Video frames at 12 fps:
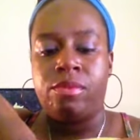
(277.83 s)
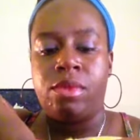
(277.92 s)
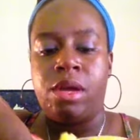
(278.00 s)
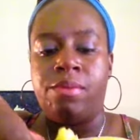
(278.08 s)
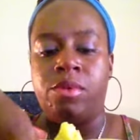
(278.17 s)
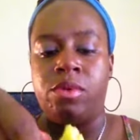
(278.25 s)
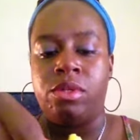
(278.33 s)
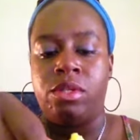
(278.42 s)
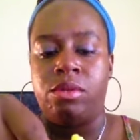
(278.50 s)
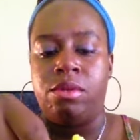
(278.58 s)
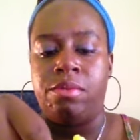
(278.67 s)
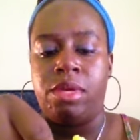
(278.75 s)
I'm going to
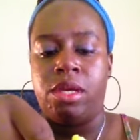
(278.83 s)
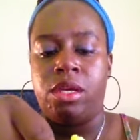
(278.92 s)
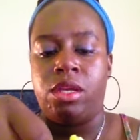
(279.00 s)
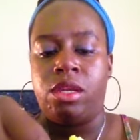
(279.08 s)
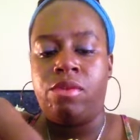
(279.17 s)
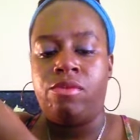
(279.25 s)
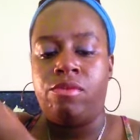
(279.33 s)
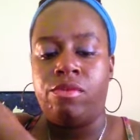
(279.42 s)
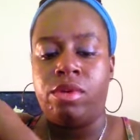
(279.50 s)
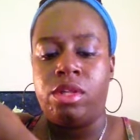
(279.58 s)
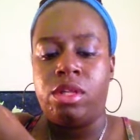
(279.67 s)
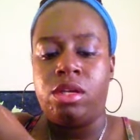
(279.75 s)
be making a
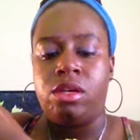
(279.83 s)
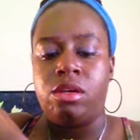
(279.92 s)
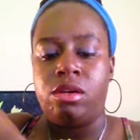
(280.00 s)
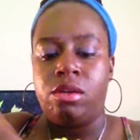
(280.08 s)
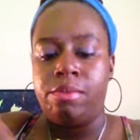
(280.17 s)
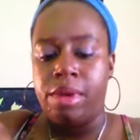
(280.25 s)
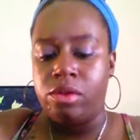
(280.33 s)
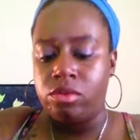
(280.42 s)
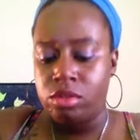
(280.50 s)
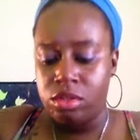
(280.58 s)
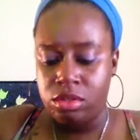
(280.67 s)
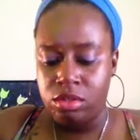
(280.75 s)
really good amount.